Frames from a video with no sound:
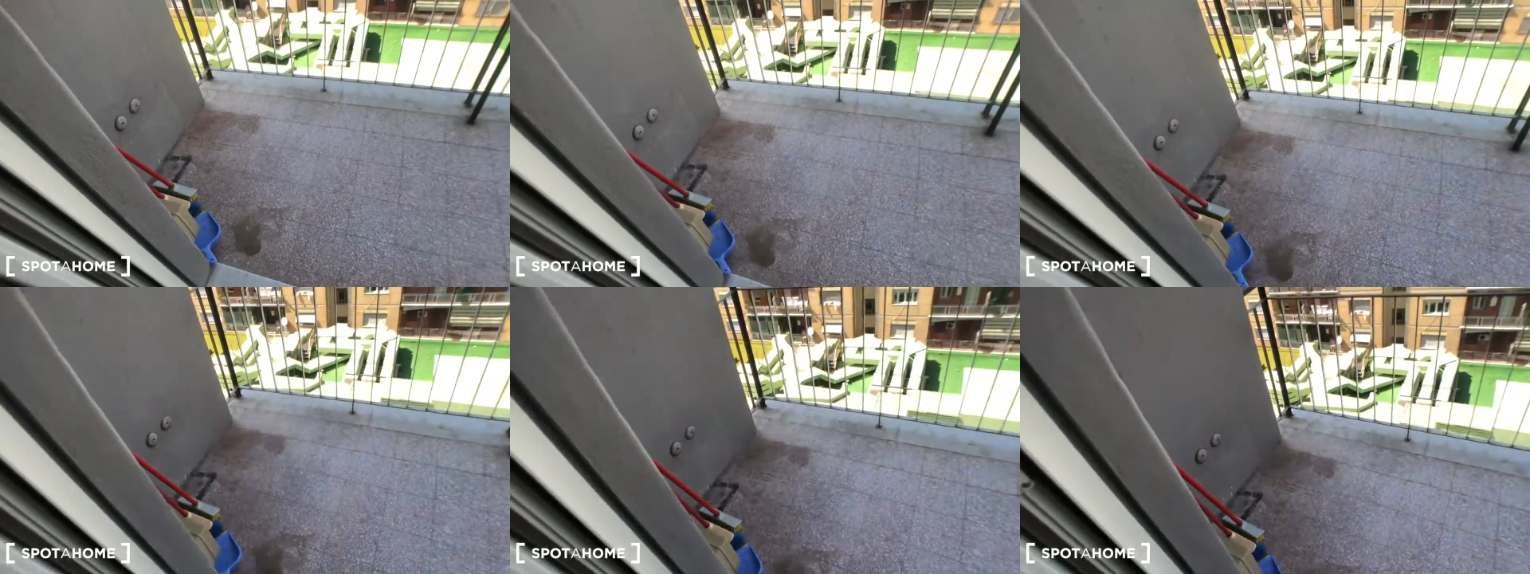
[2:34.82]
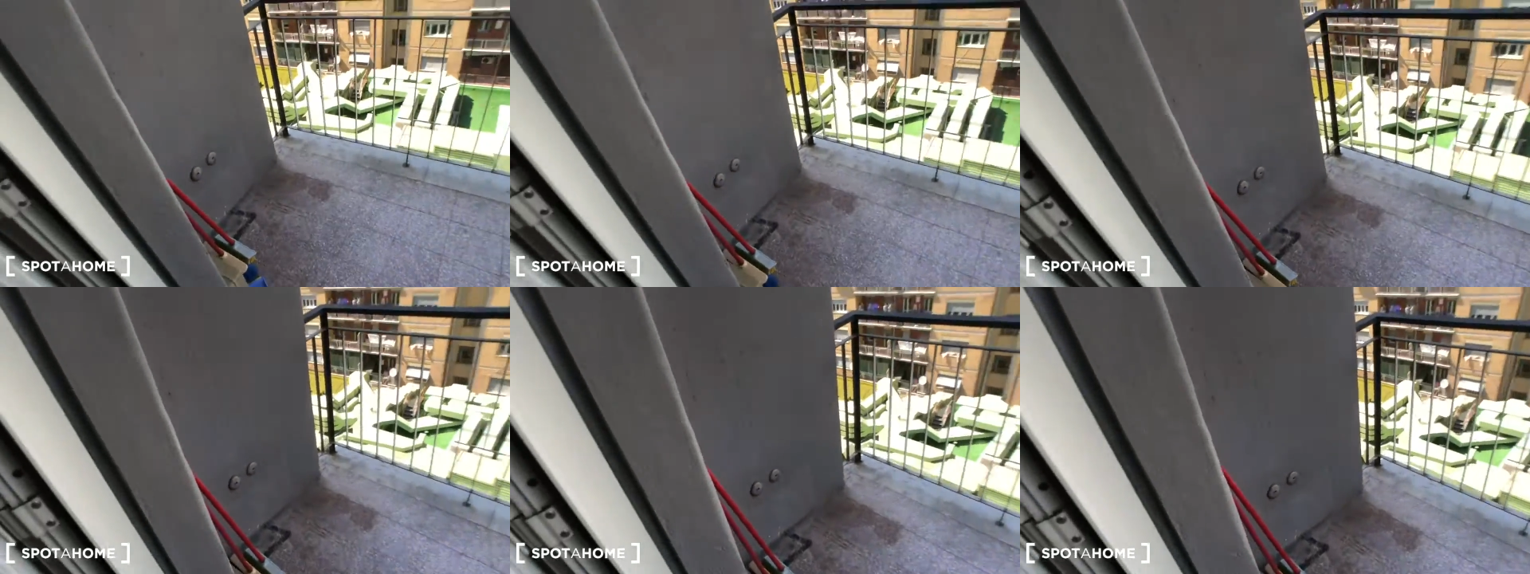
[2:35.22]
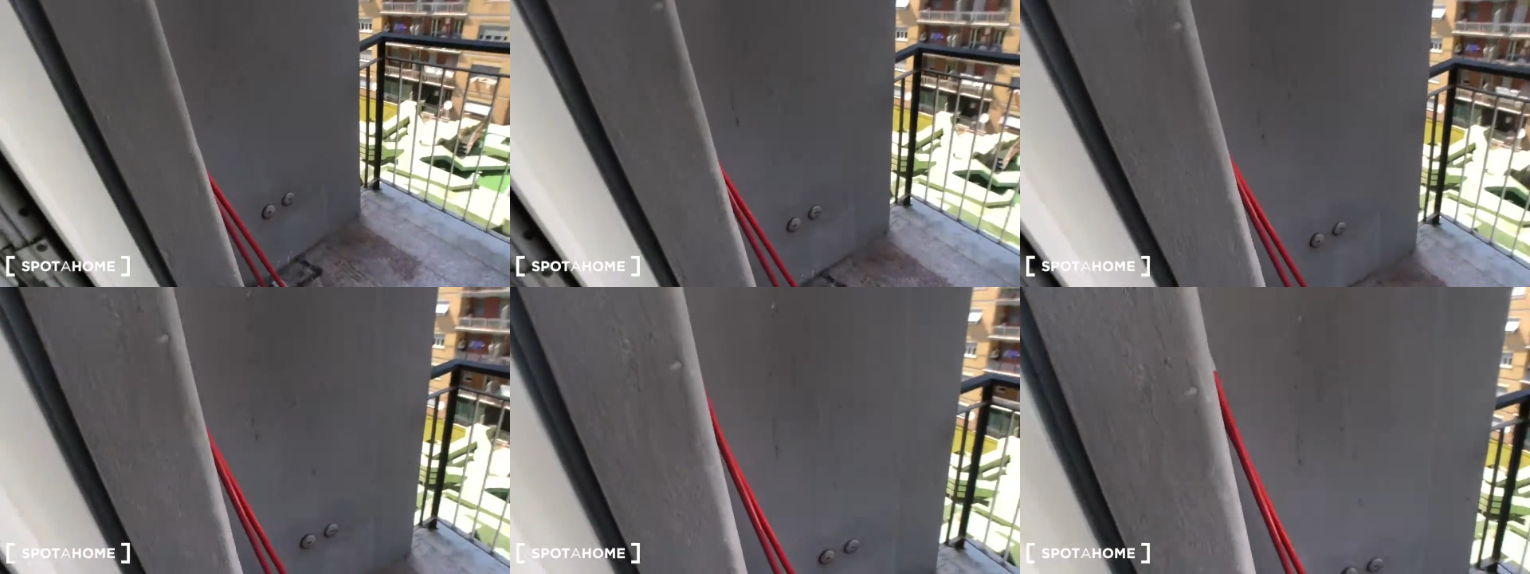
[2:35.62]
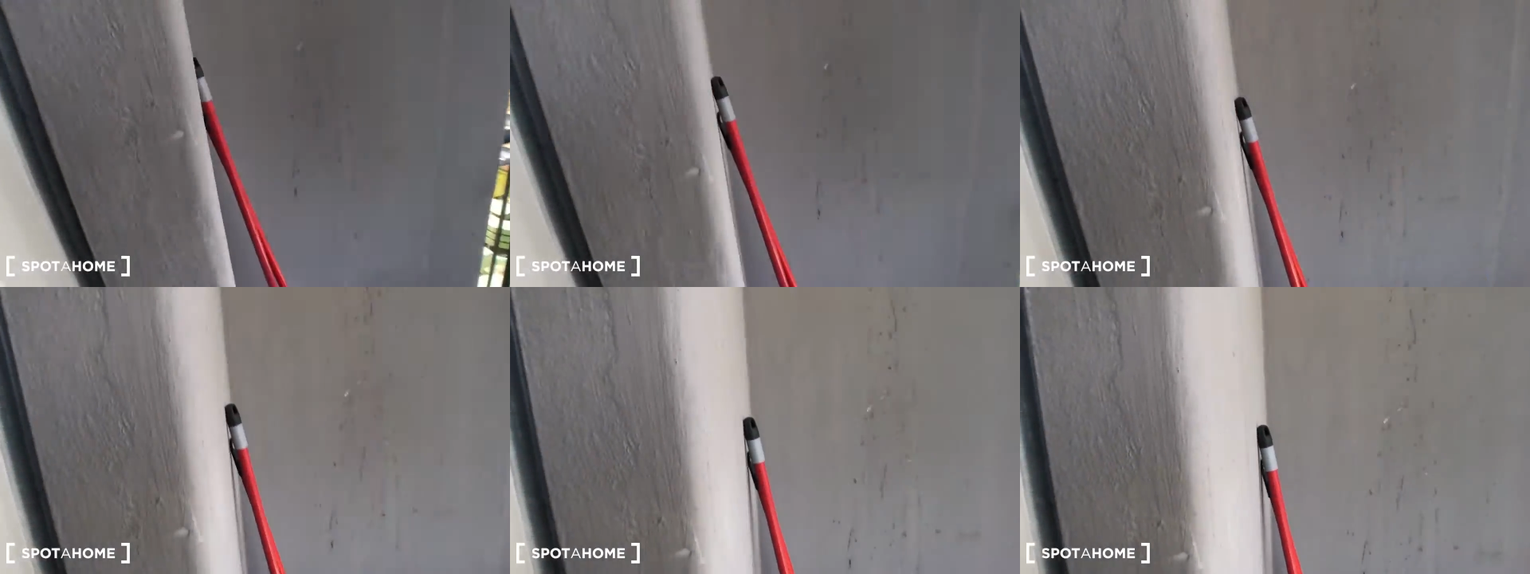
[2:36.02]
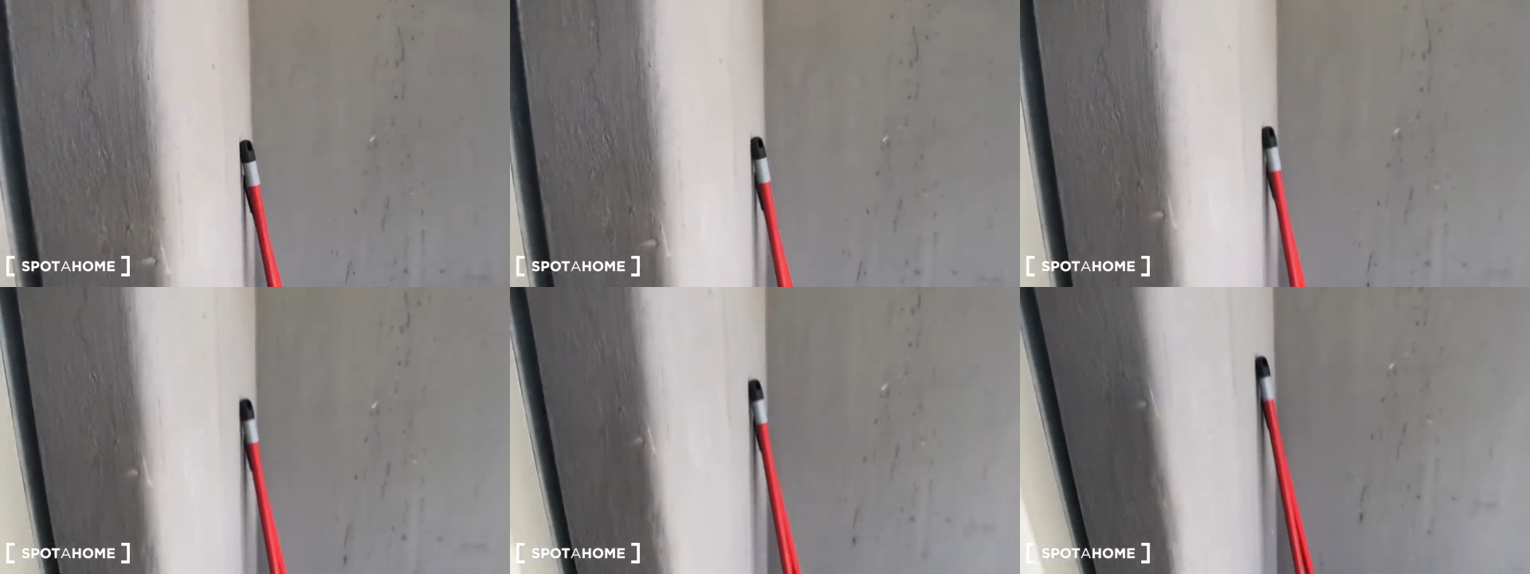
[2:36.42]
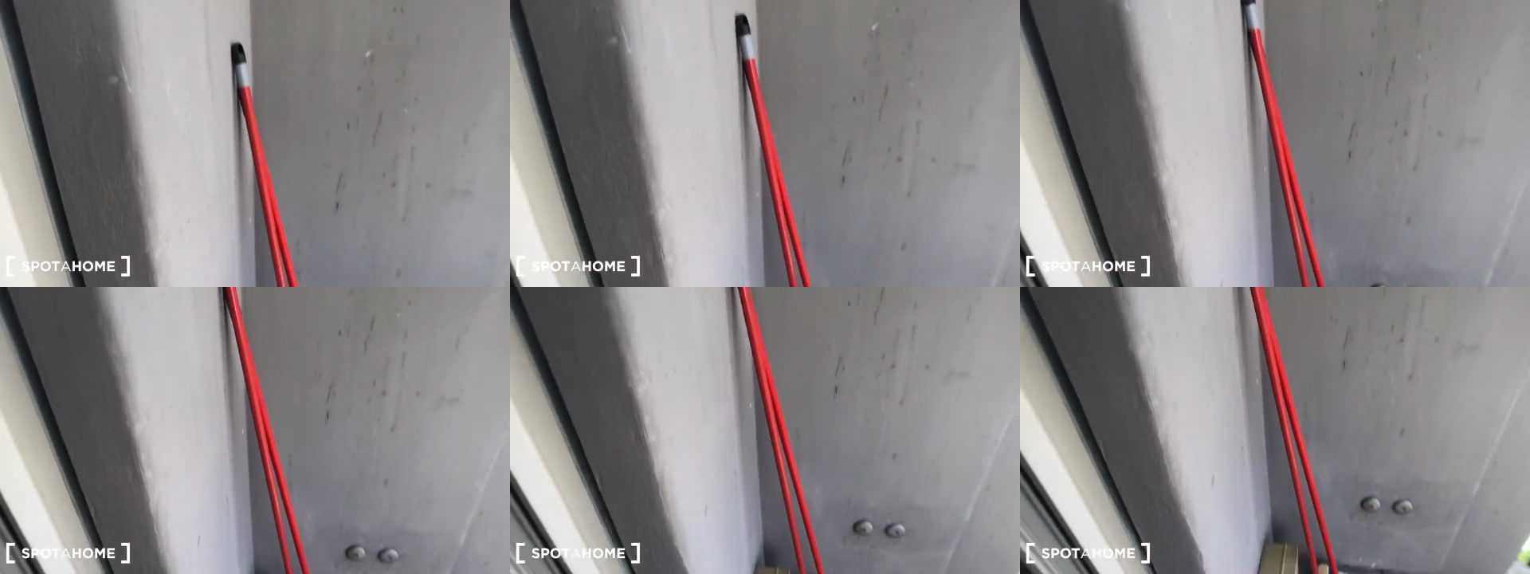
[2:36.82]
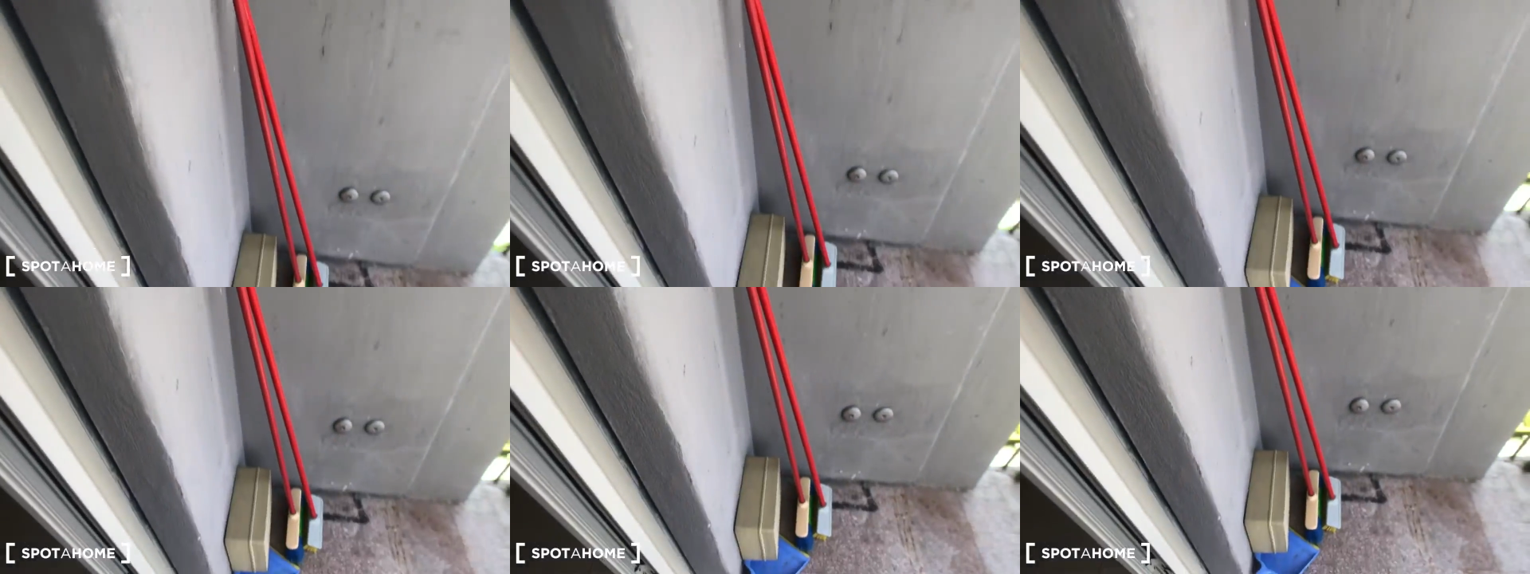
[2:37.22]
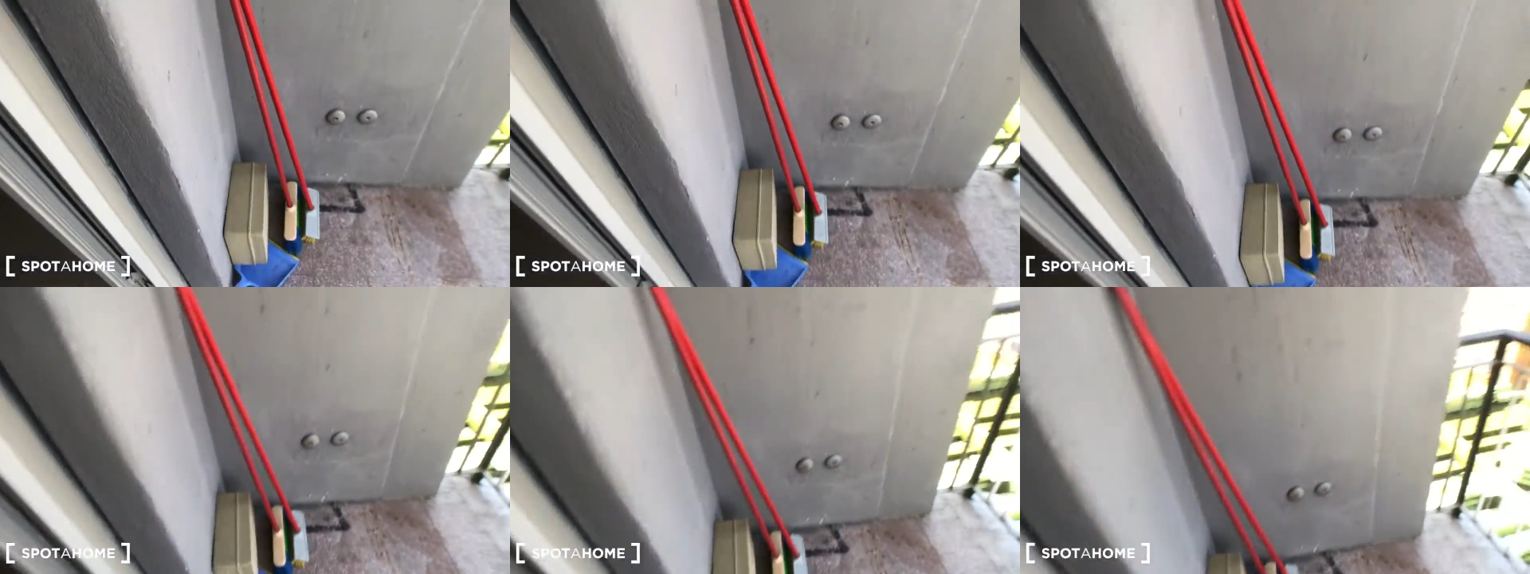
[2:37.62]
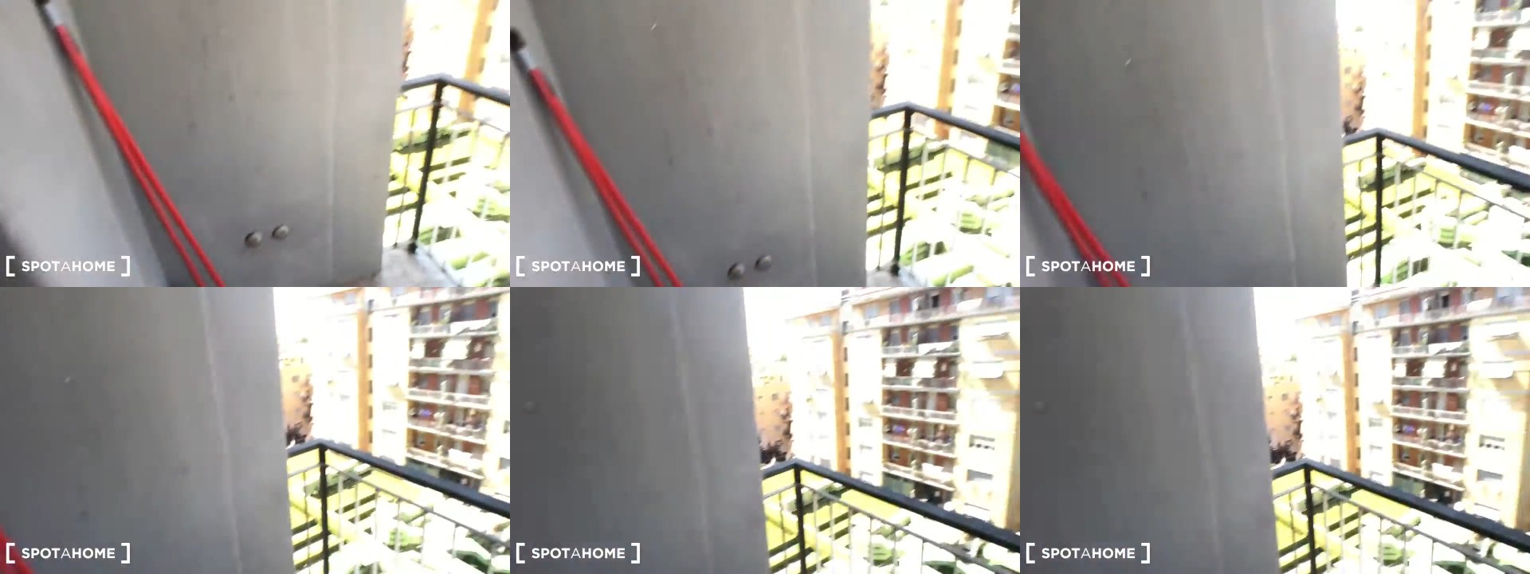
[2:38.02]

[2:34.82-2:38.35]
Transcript: (no speaker visible)